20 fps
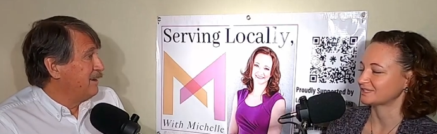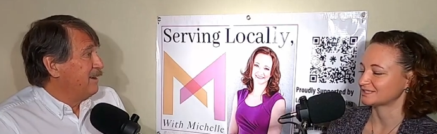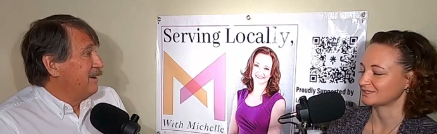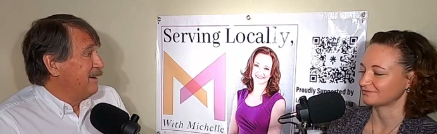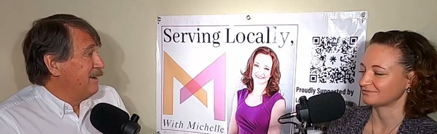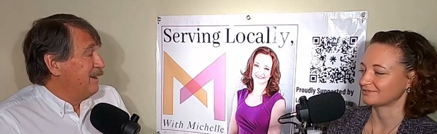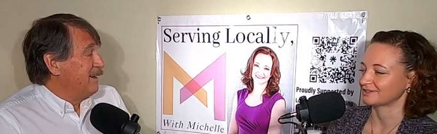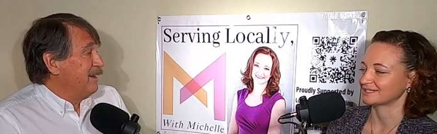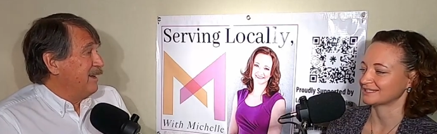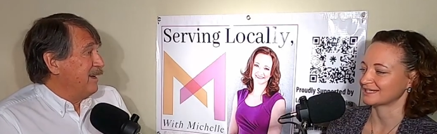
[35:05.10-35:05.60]
Speaker 1: That's
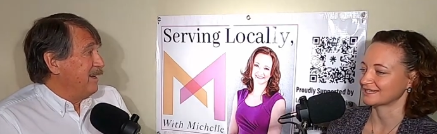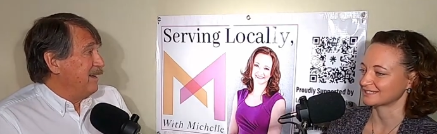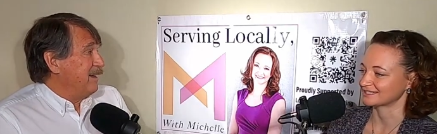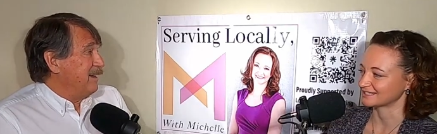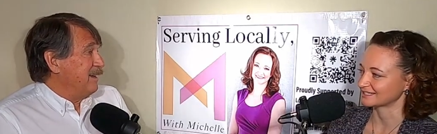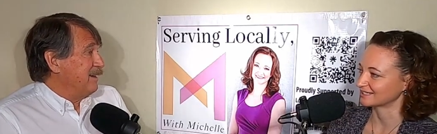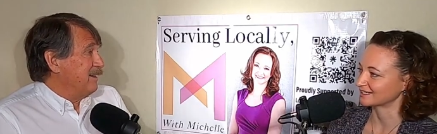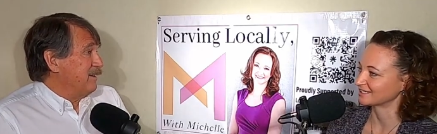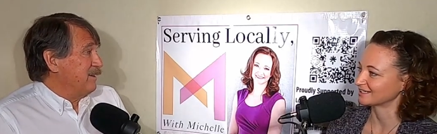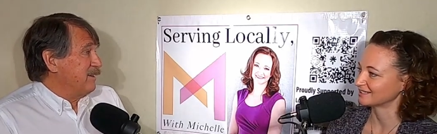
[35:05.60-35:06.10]
fantastic.
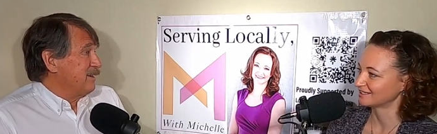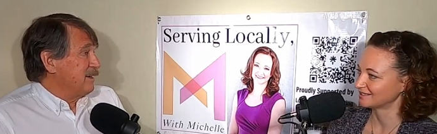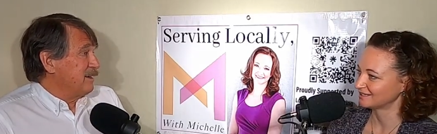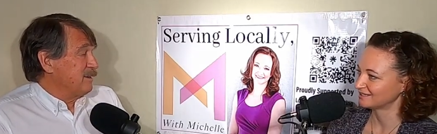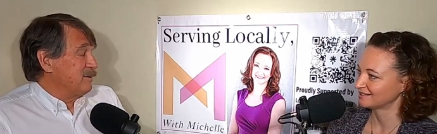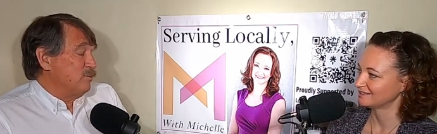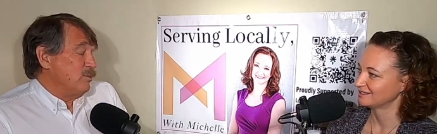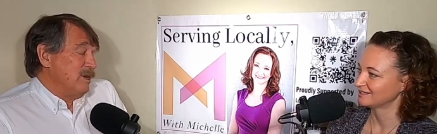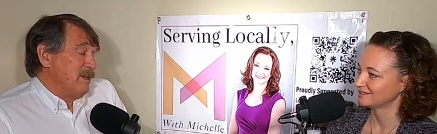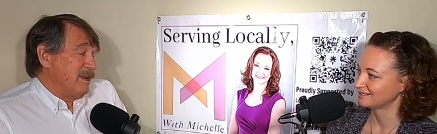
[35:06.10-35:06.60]
And
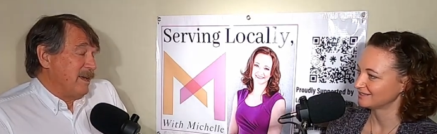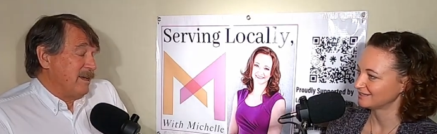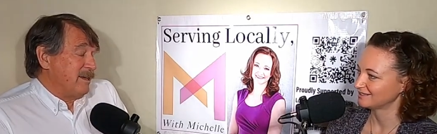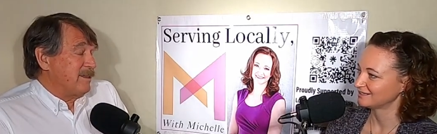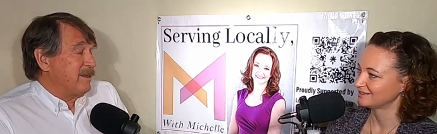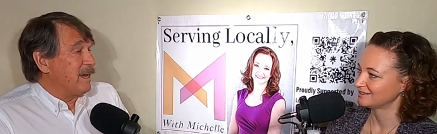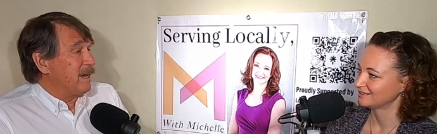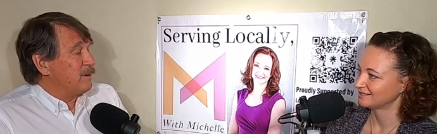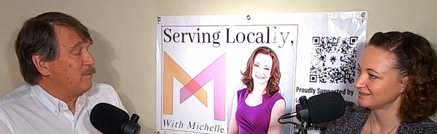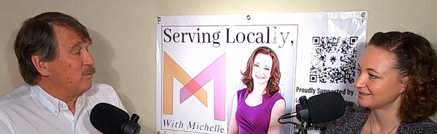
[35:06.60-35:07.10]
Speaker 2: uh, we like
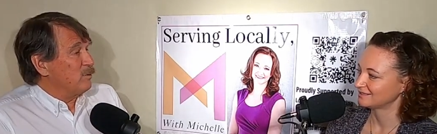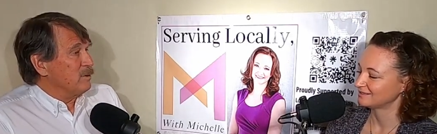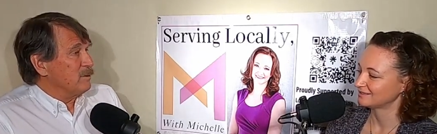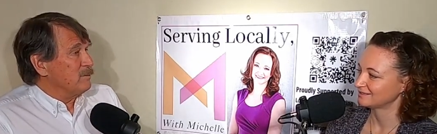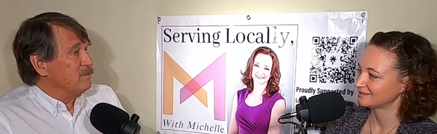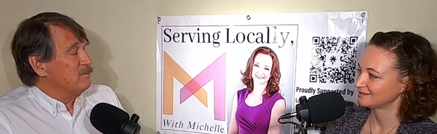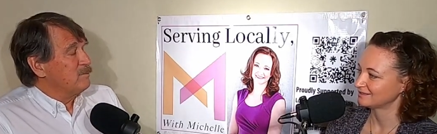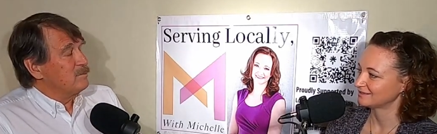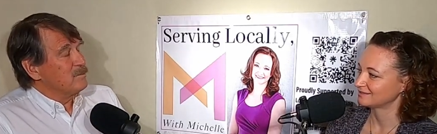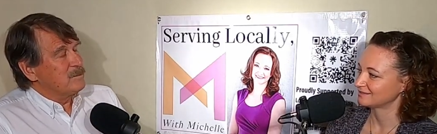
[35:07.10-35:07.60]
that. We're
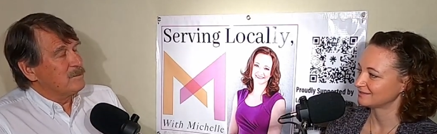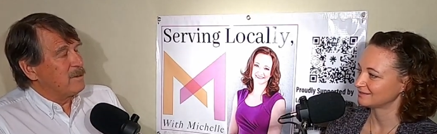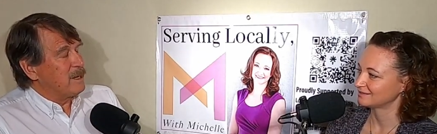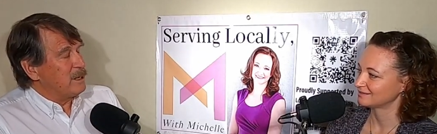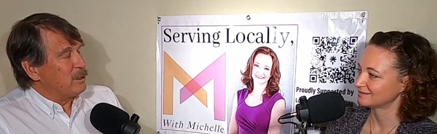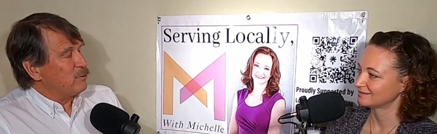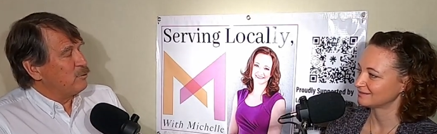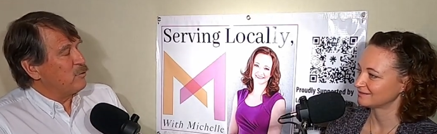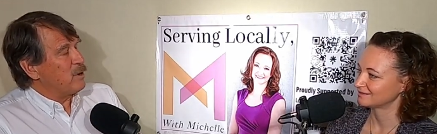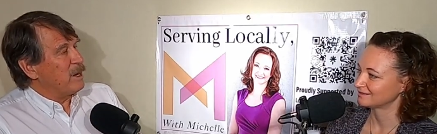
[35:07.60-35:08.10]
kind
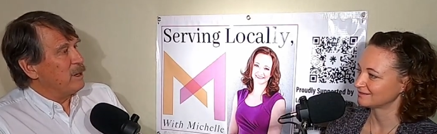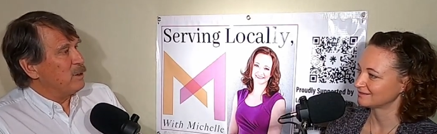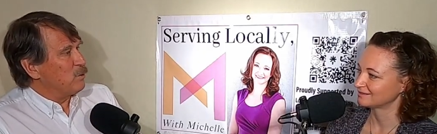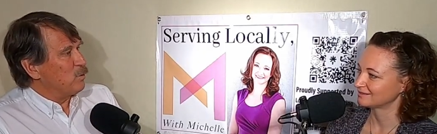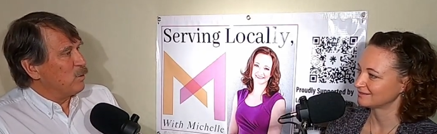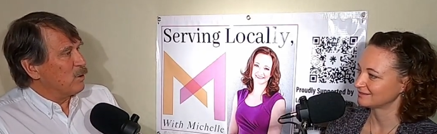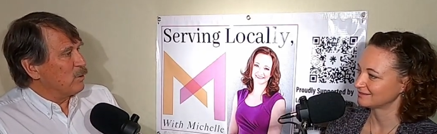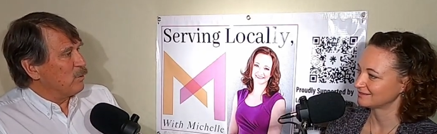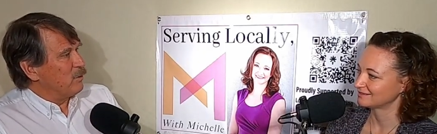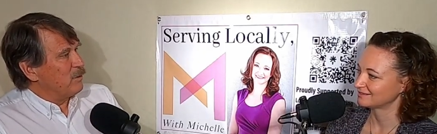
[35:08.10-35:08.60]
of trying to
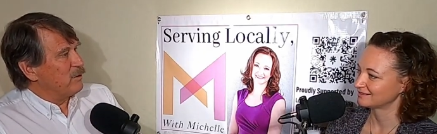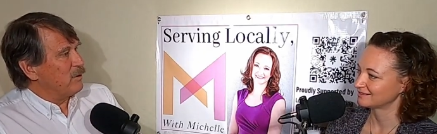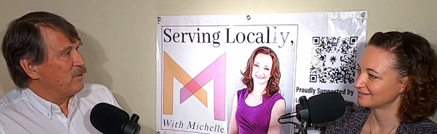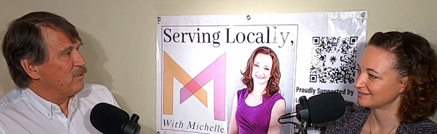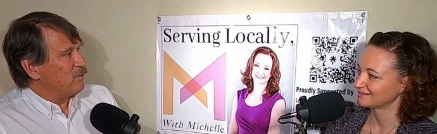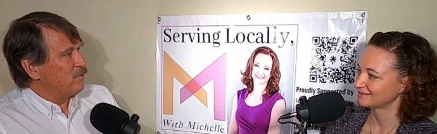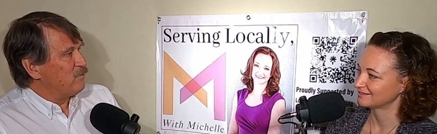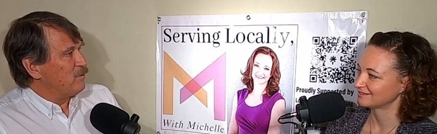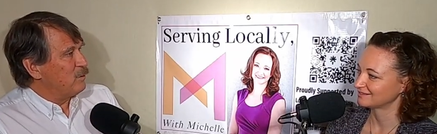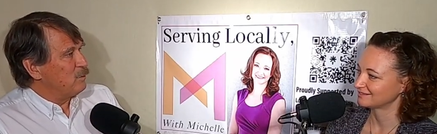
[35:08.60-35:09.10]
work with
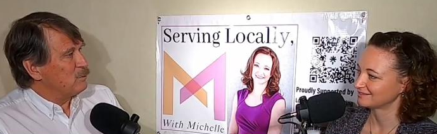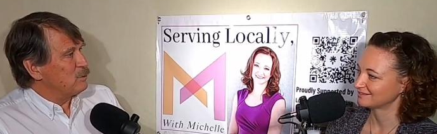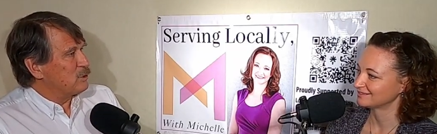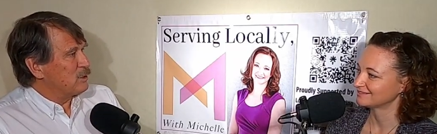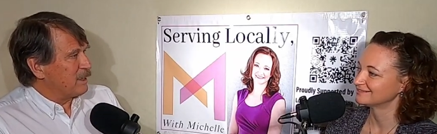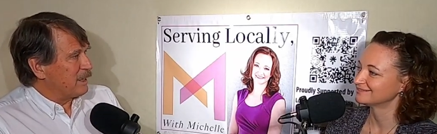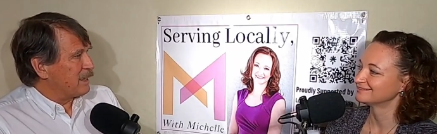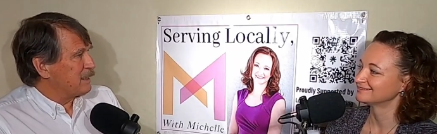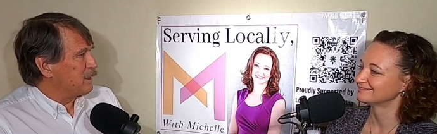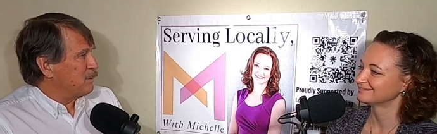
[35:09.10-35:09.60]
other folks to
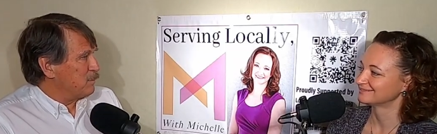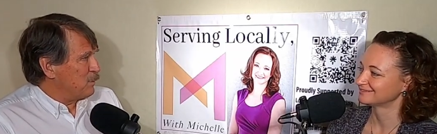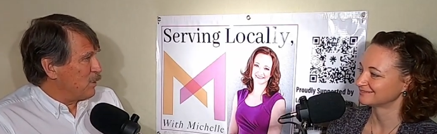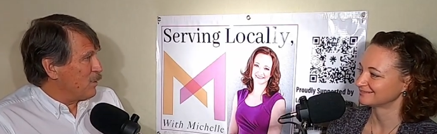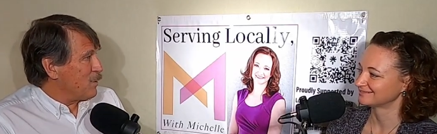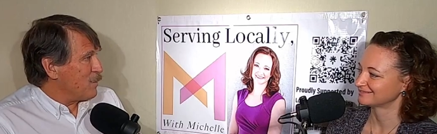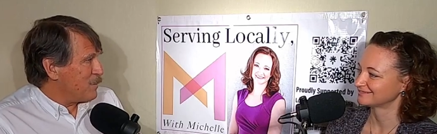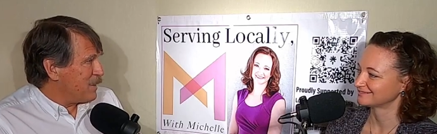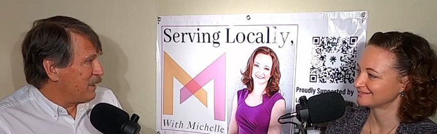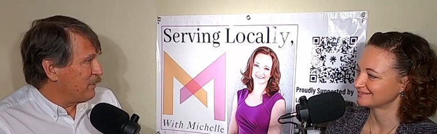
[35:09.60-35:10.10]
let them know
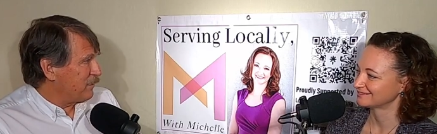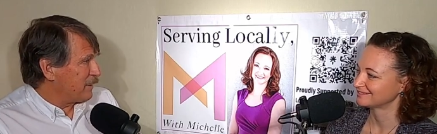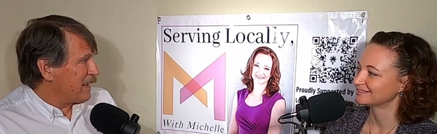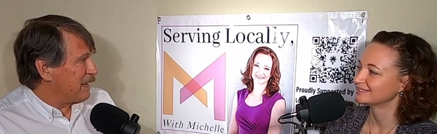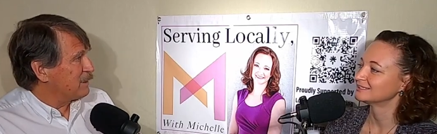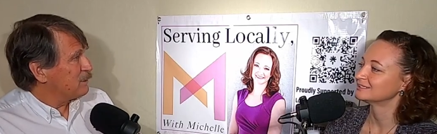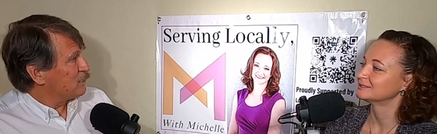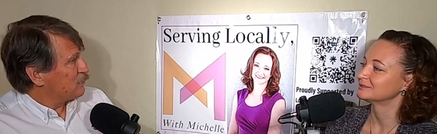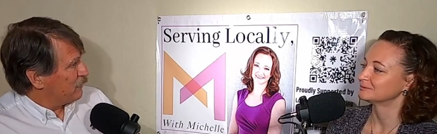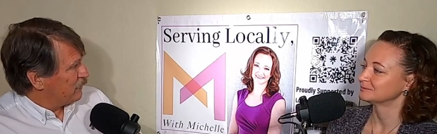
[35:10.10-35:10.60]
about
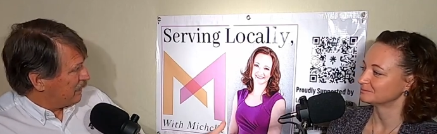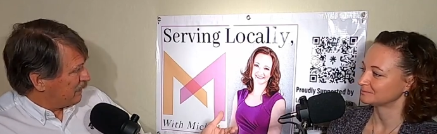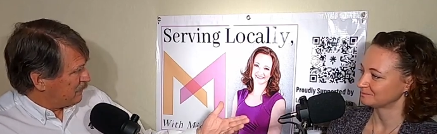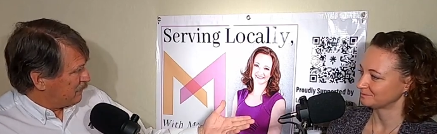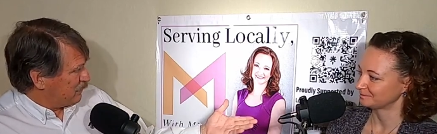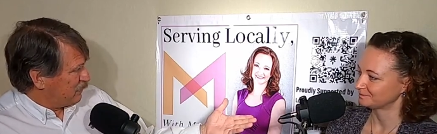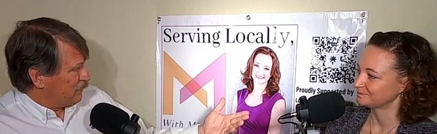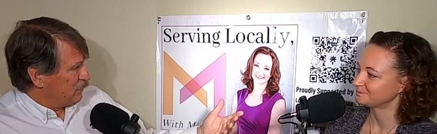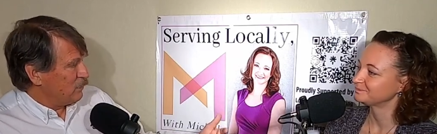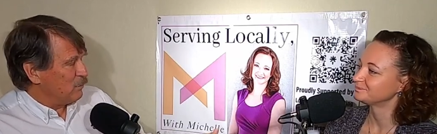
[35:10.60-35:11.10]
that. So that's
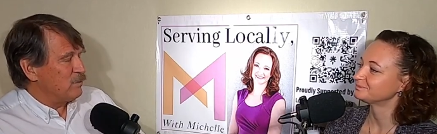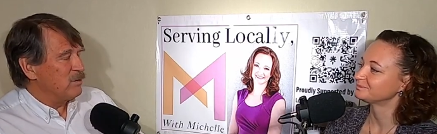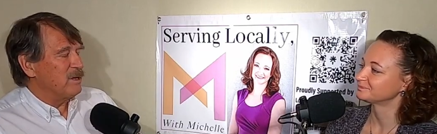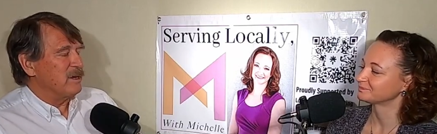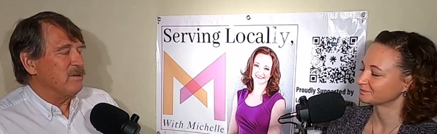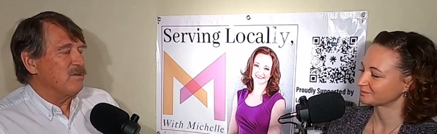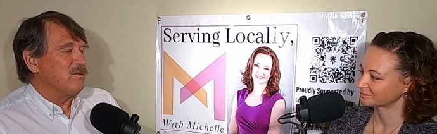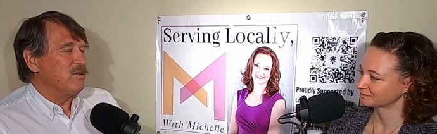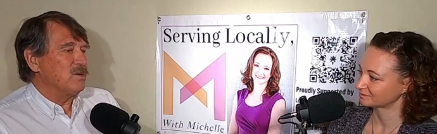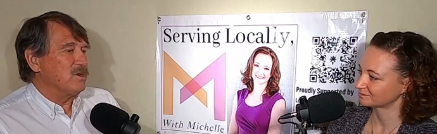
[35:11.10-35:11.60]
a new
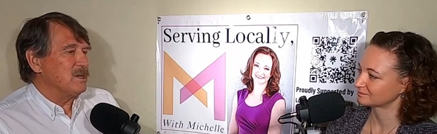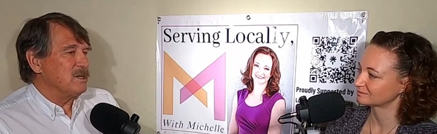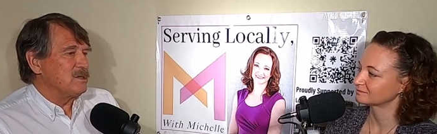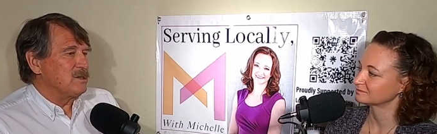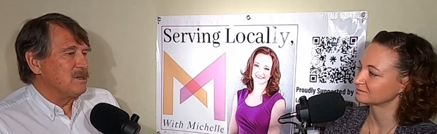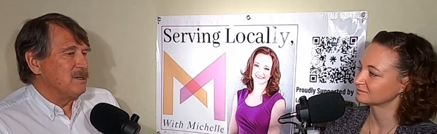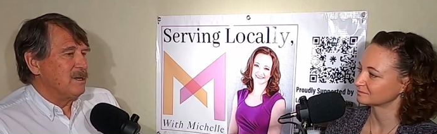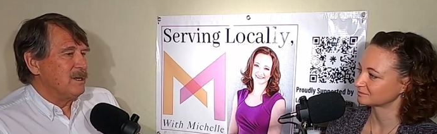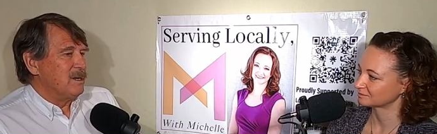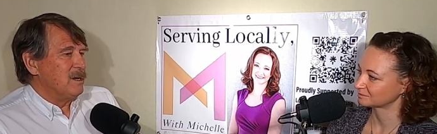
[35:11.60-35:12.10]
thing for us.
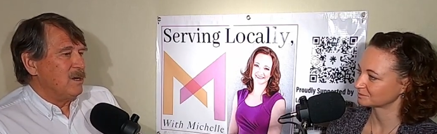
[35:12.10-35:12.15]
